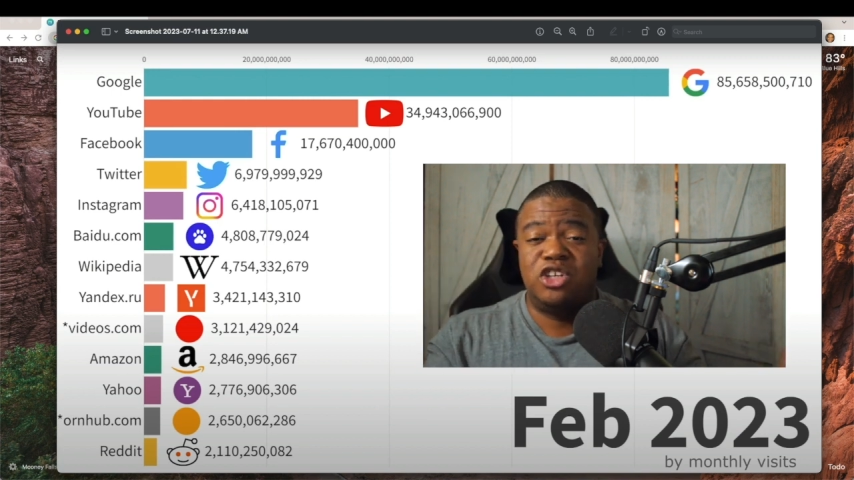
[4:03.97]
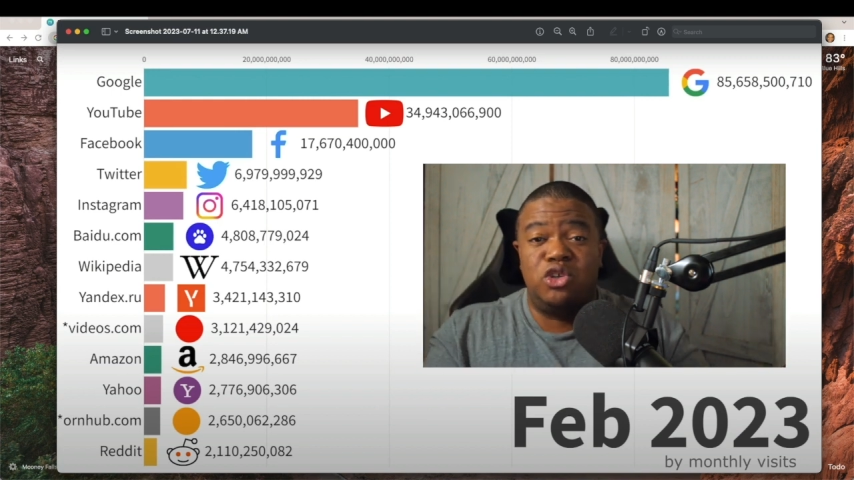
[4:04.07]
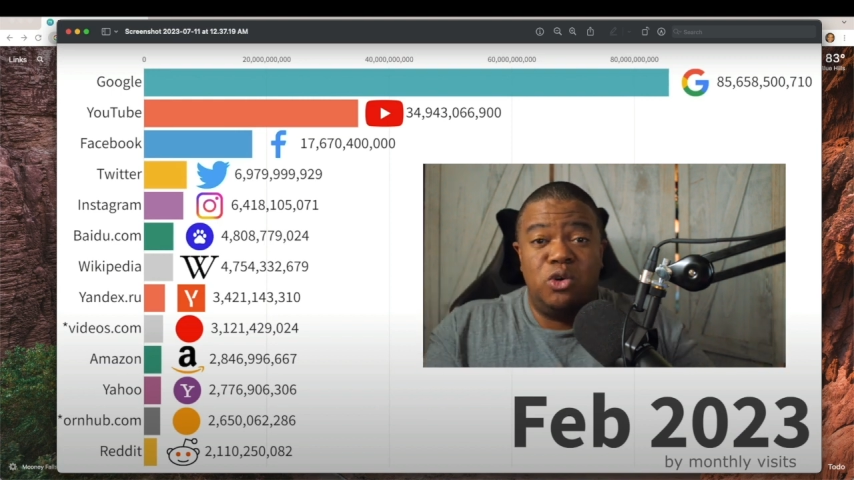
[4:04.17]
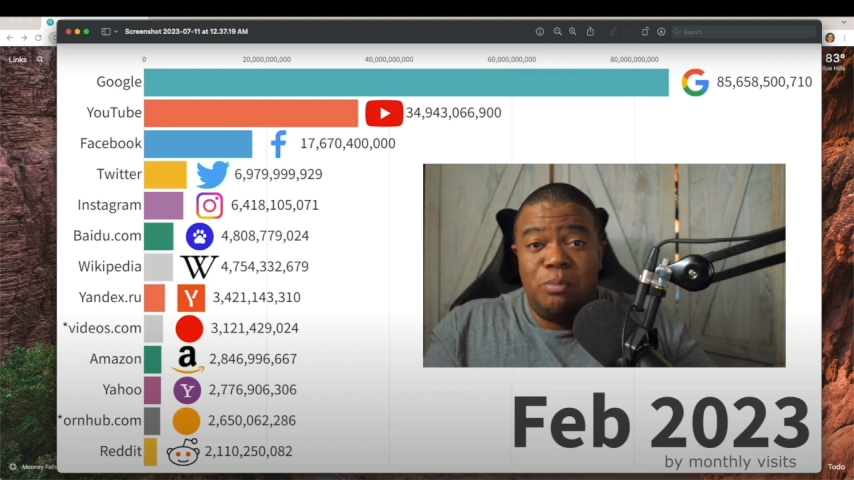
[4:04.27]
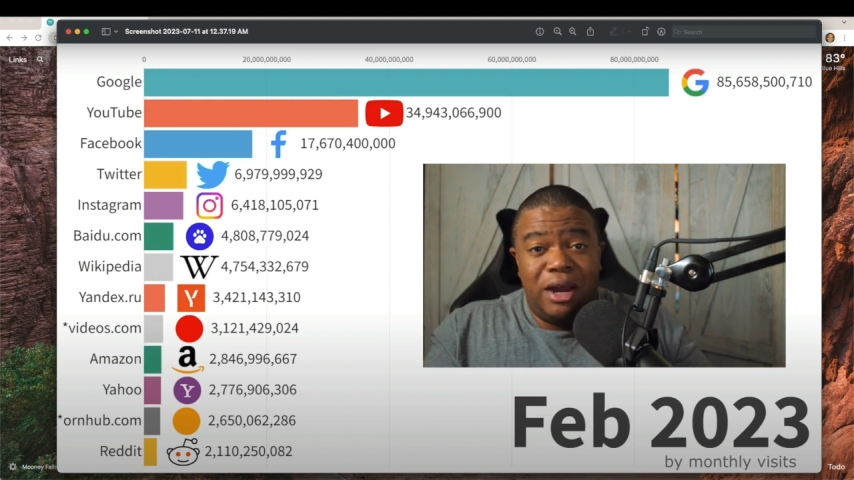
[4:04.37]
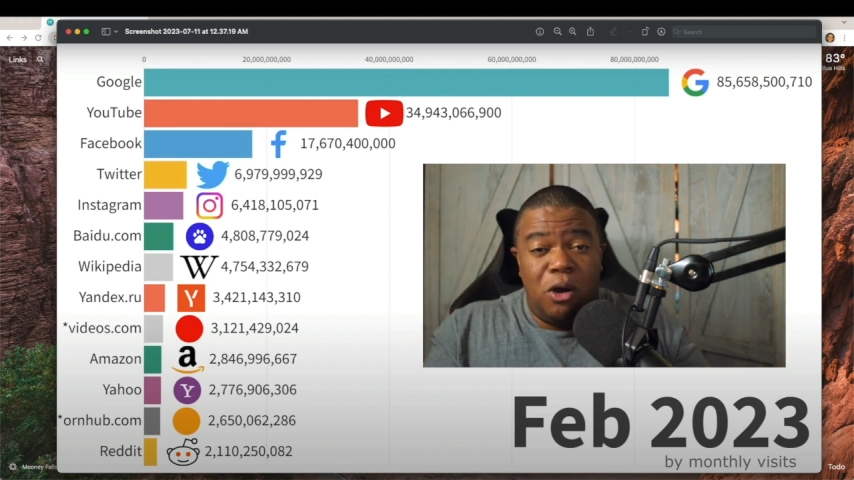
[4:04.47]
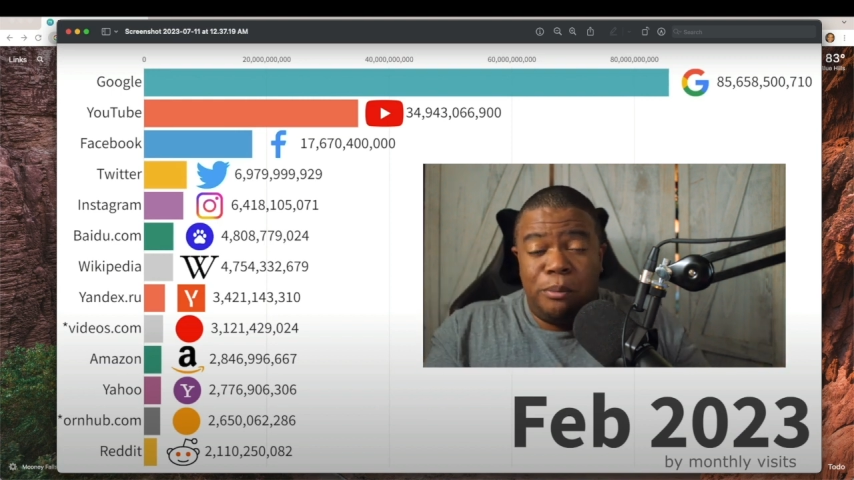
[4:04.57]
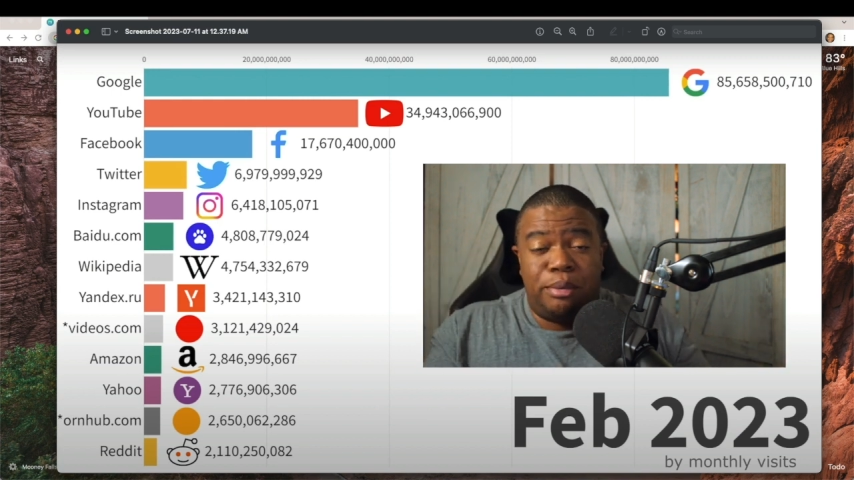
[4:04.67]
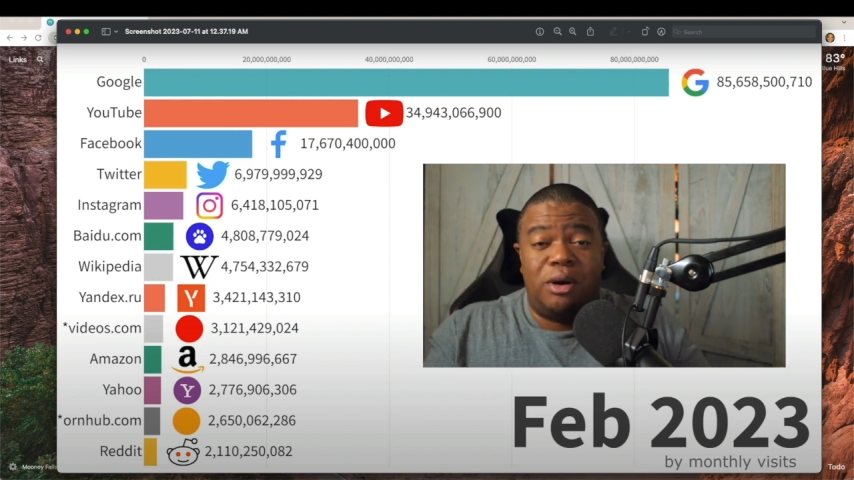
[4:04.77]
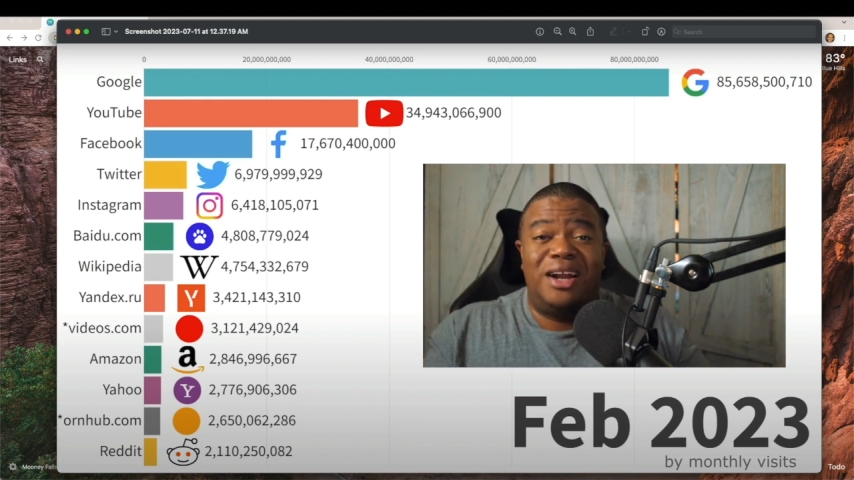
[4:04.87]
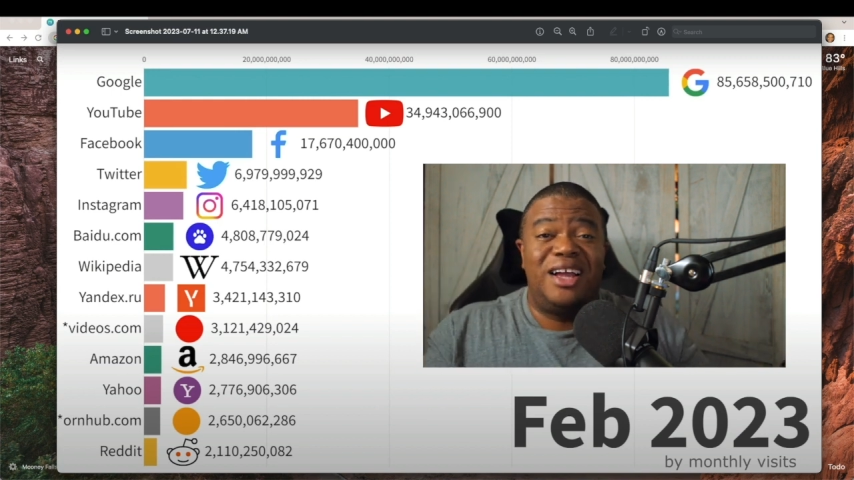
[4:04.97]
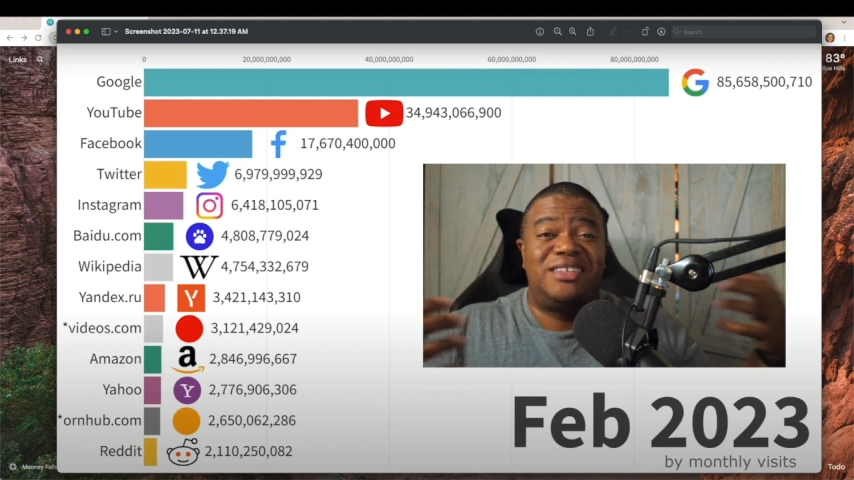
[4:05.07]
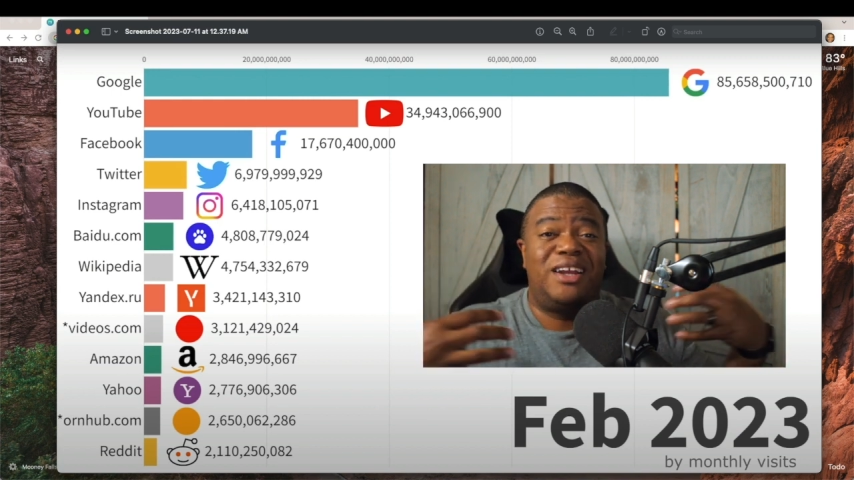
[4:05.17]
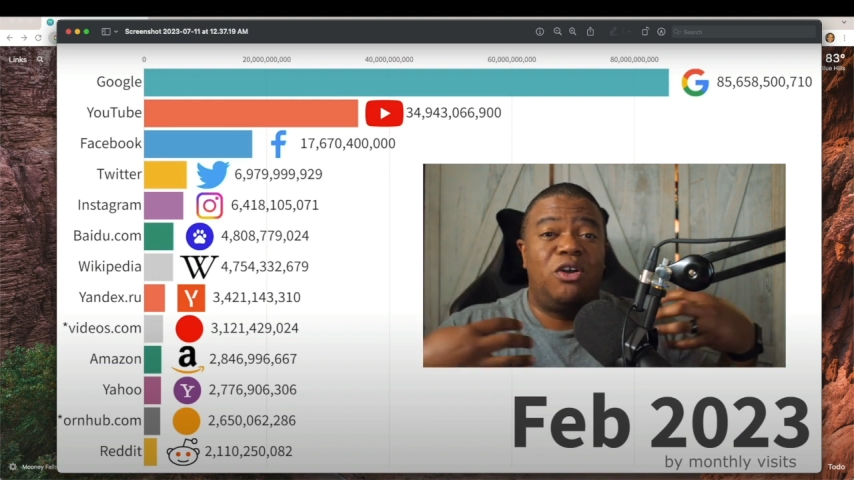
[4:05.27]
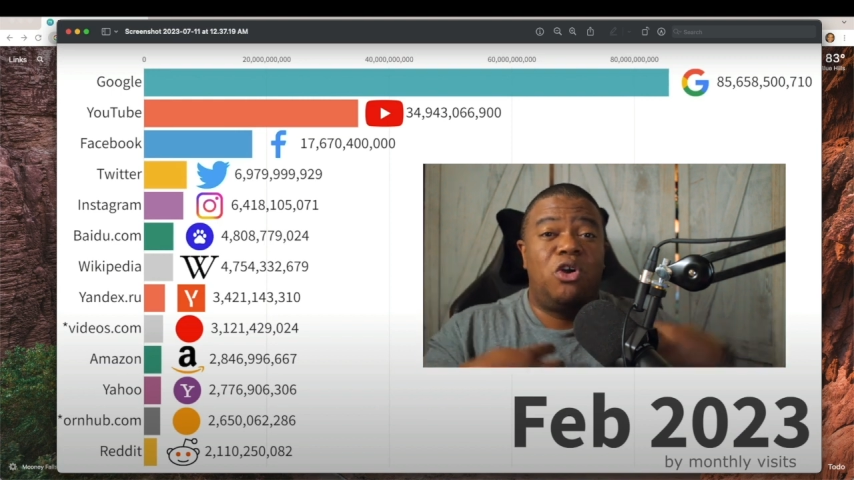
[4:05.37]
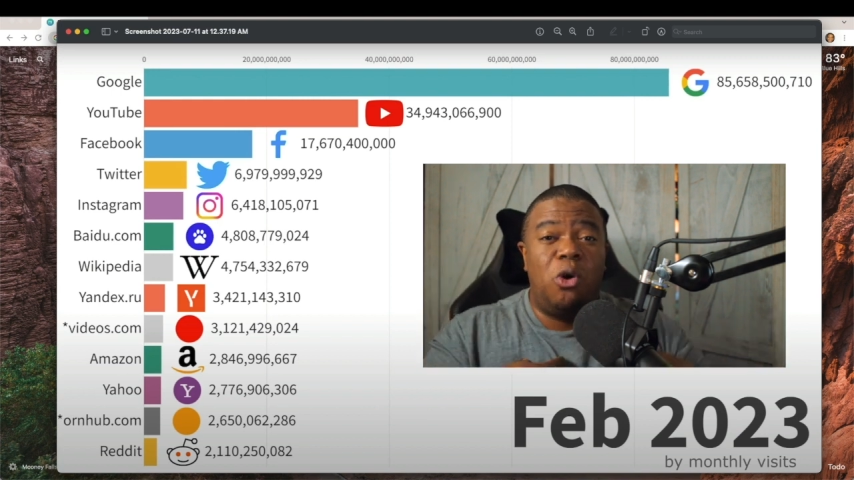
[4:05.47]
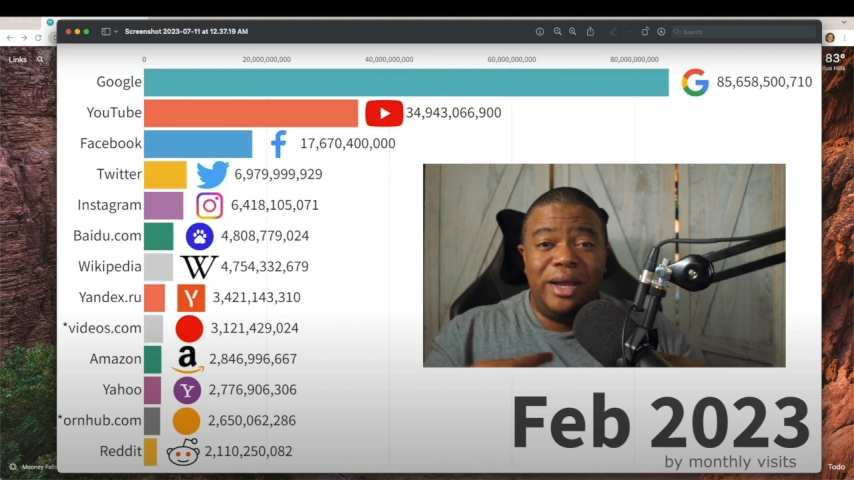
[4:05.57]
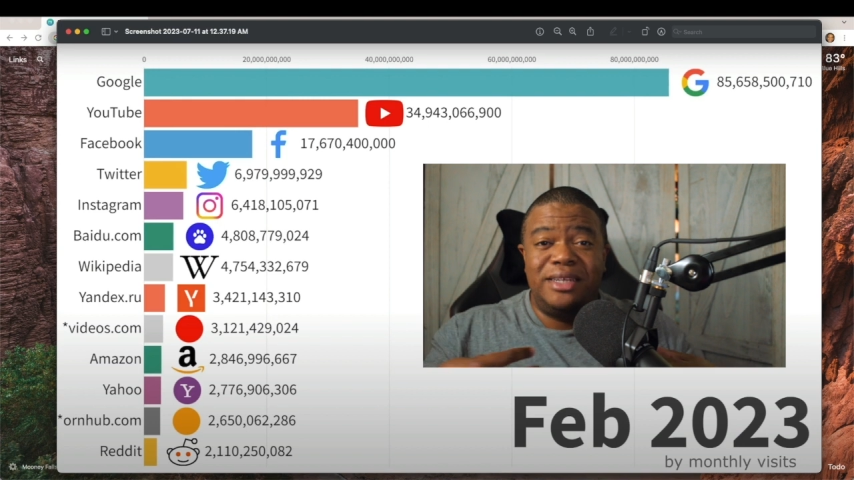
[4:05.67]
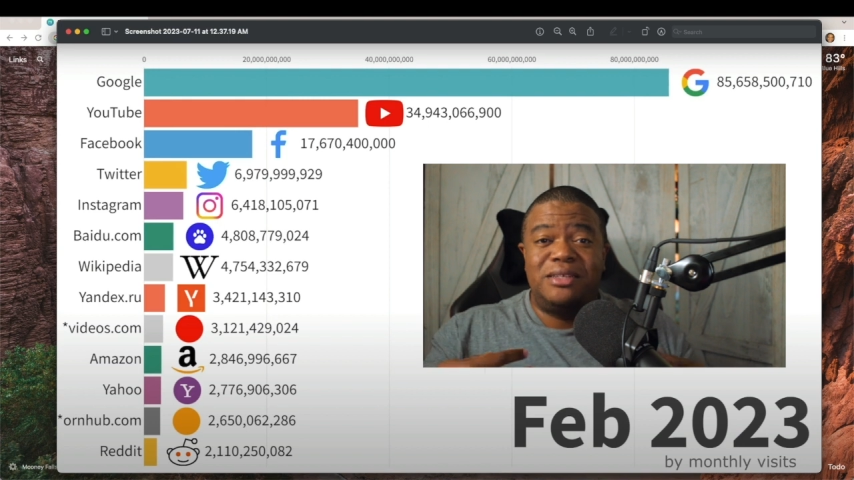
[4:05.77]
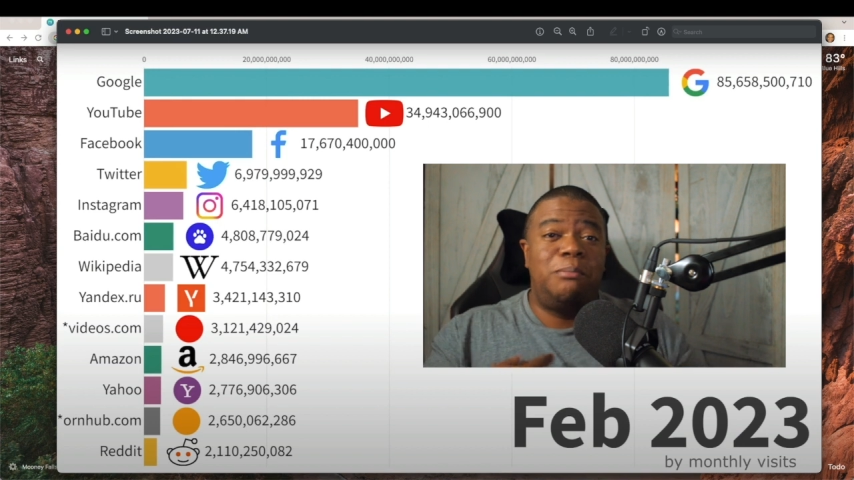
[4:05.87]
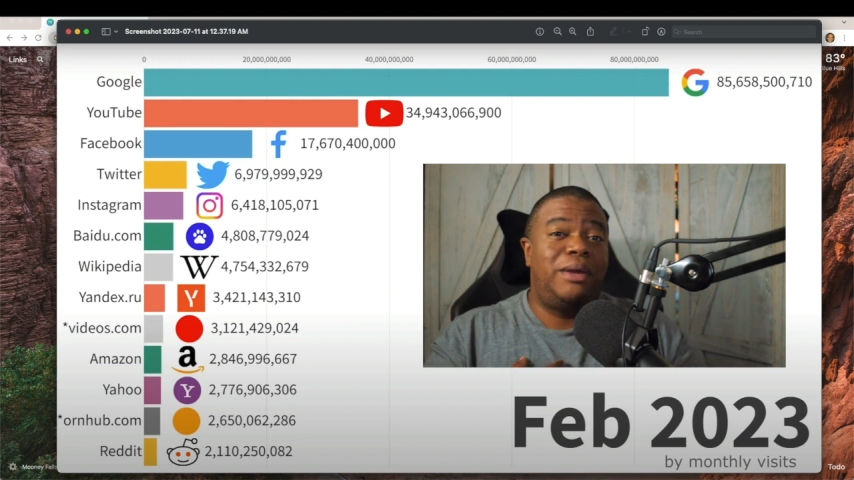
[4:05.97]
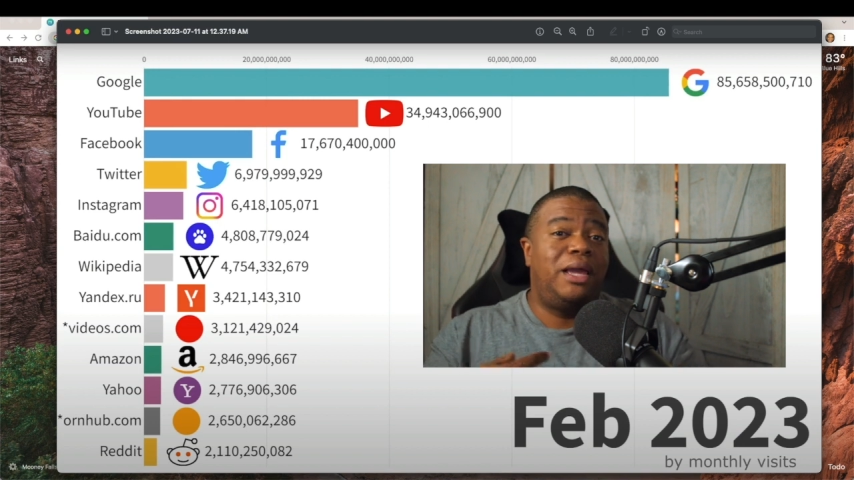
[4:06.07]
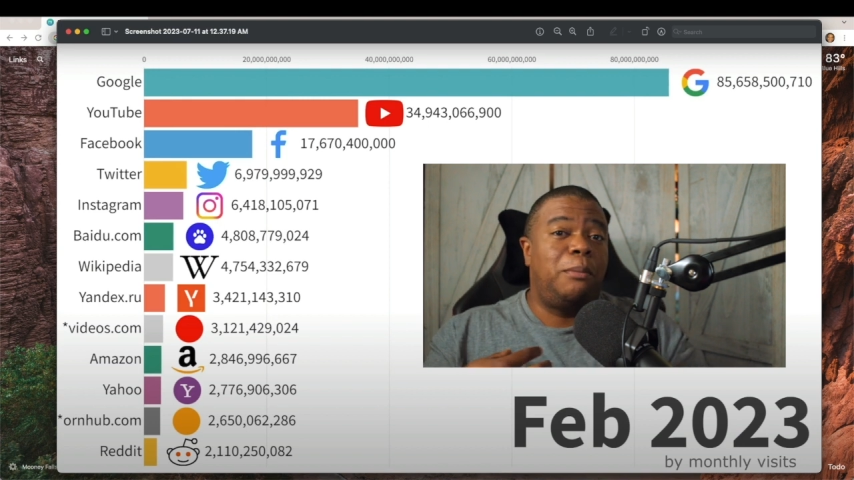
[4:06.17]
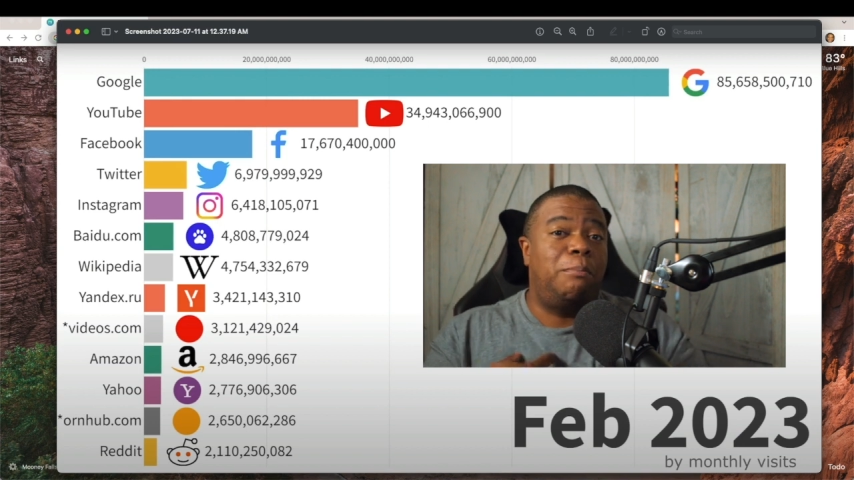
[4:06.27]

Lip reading: to my own products that are going to make